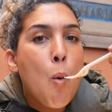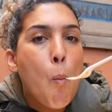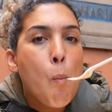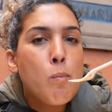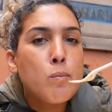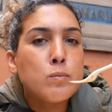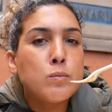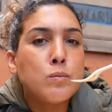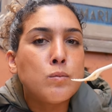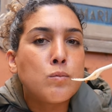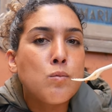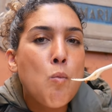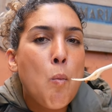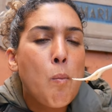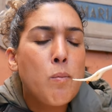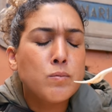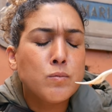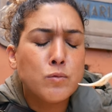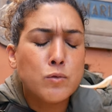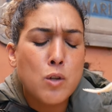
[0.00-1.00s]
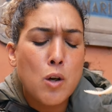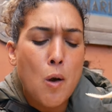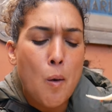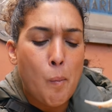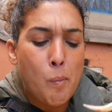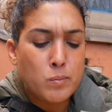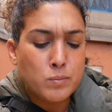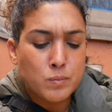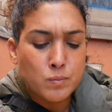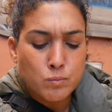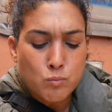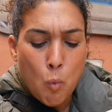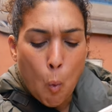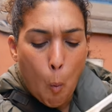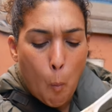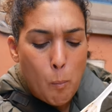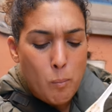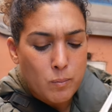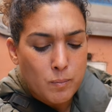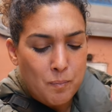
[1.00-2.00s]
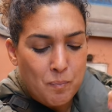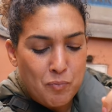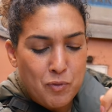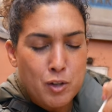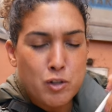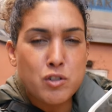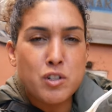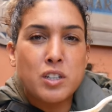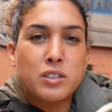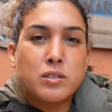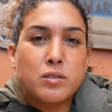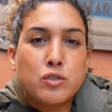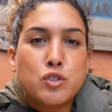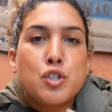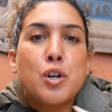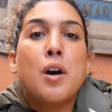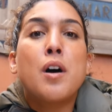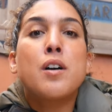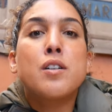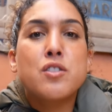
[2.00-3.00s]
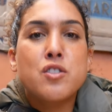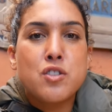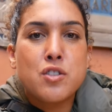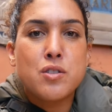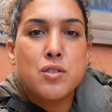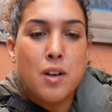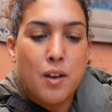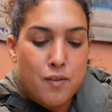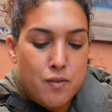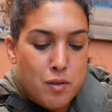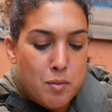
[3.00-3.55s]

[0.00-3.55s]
Mmm, oh, there's like chunks of